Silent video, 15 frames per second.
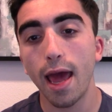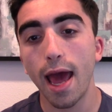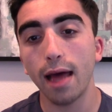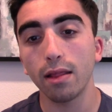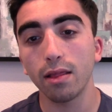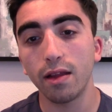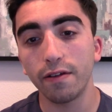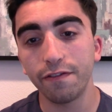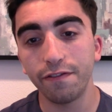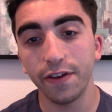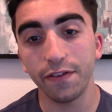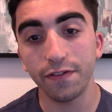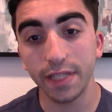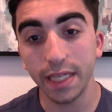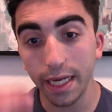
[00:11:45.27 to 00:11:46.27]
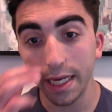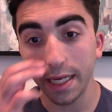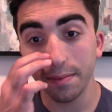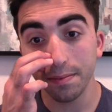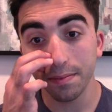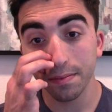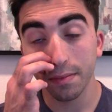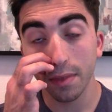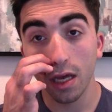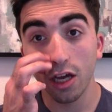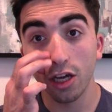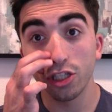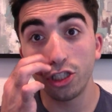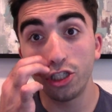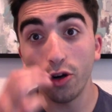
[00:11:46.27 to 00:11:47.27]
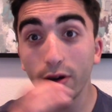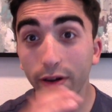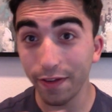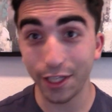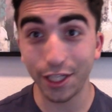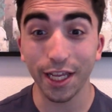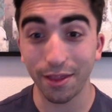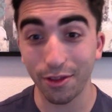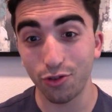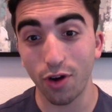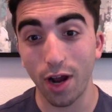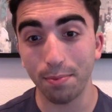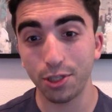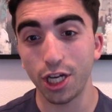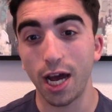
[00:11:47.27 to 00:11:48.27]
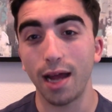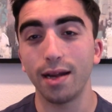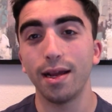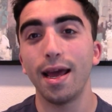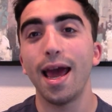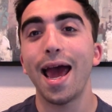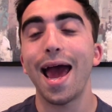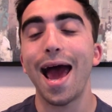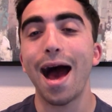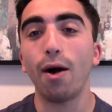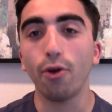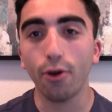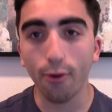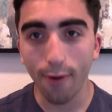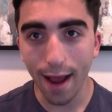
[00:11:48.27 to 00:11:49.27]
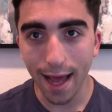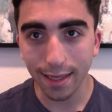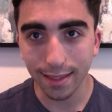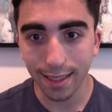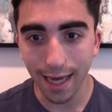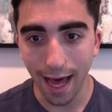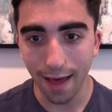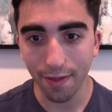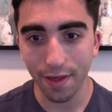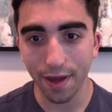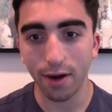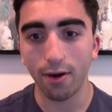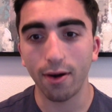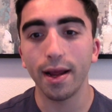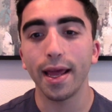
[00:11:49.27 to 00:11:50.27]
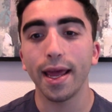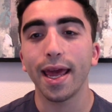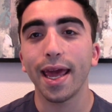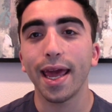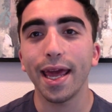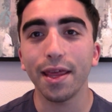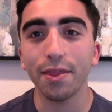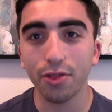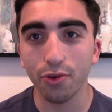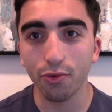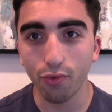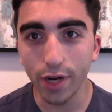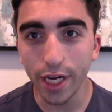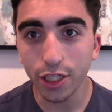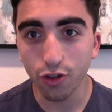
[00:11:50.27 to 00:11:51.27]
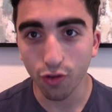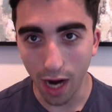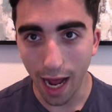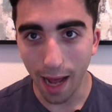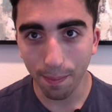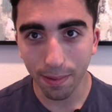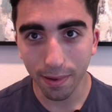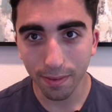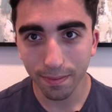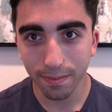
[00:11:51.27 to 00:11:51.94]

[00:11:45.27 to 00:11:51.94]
At love 15, Djokovic hit the drop shot. Alcaraz got there, hit the redrop